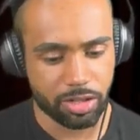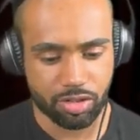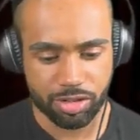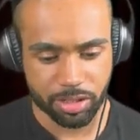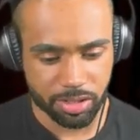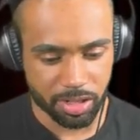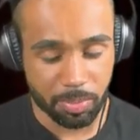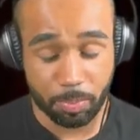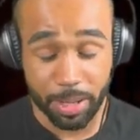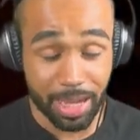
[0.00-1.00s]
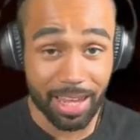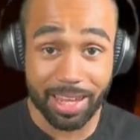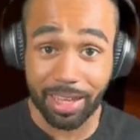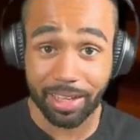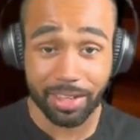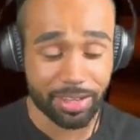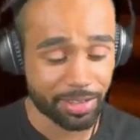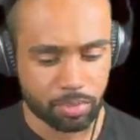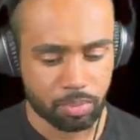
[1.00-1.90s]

interesting. Pink!